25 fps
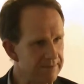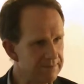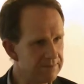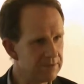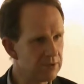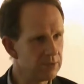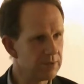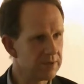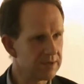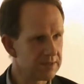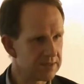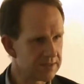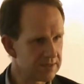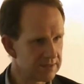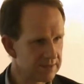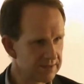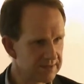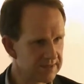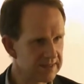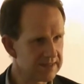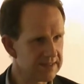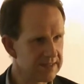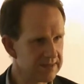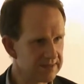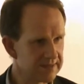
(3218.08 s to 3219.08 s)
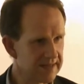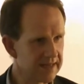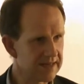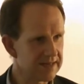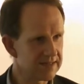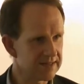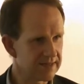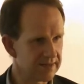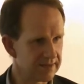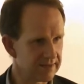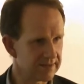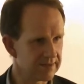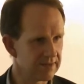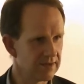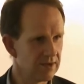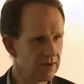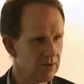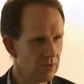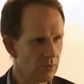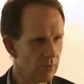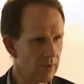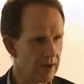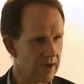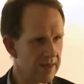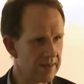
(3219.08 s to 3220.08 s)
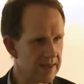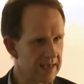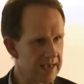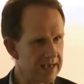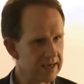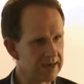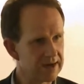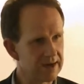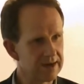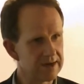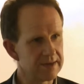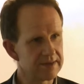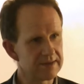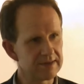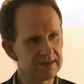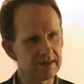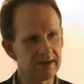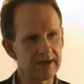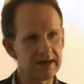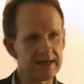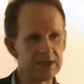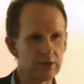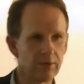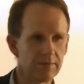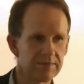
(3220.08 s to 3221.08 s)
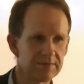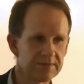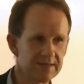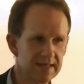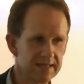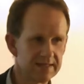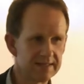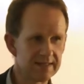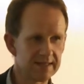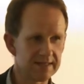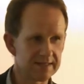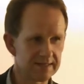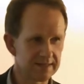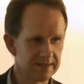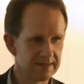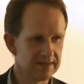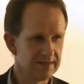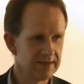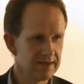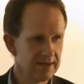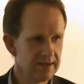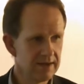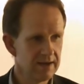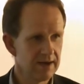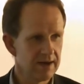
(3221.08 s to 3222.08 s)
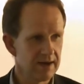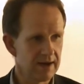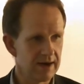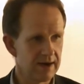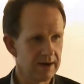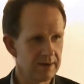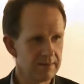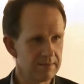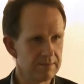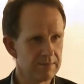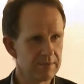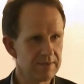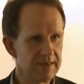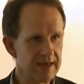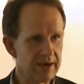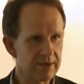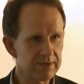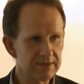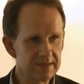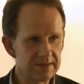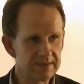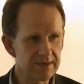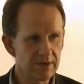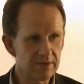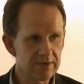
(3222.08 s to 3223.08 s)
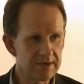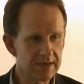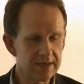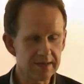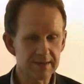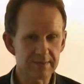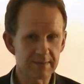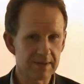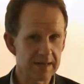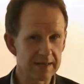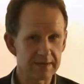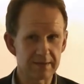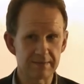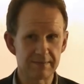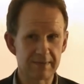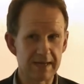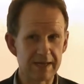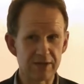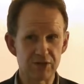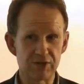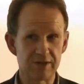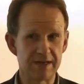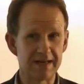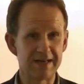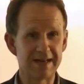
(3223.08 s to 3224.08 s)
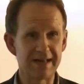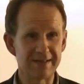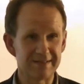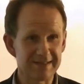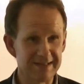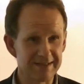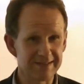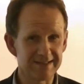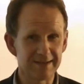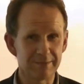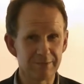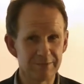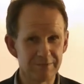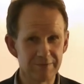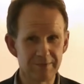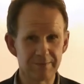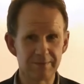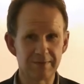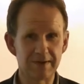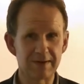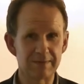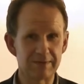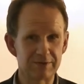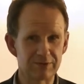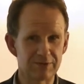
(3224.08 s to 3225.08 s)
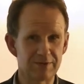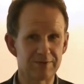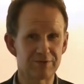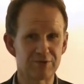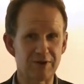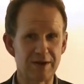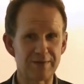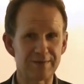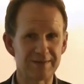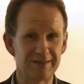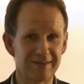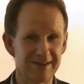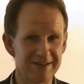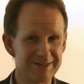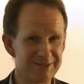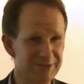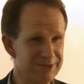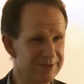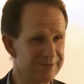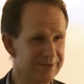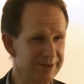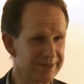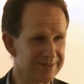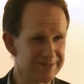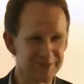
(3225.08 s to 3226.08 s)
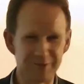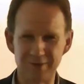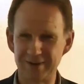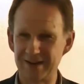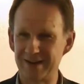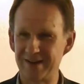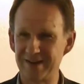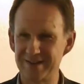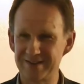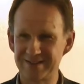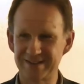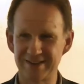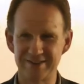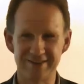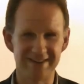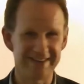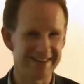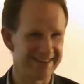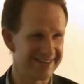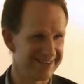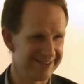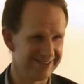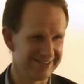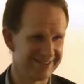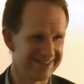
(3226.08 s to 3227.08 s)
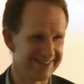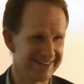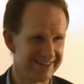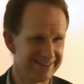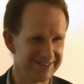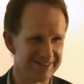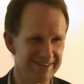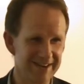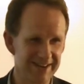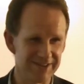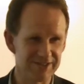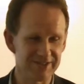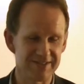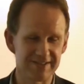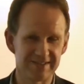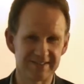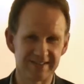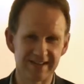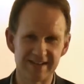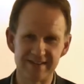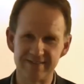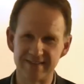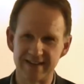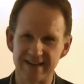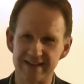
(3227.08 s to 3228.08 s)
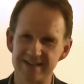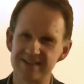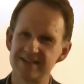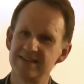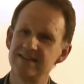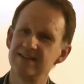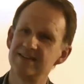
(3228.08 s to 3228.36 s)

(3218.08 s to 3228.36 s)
affluent city centres where it kind of slightly offset it. But that was his only explanation, unless there's someone from Strathclyde University or Glasgow here who can actually say that.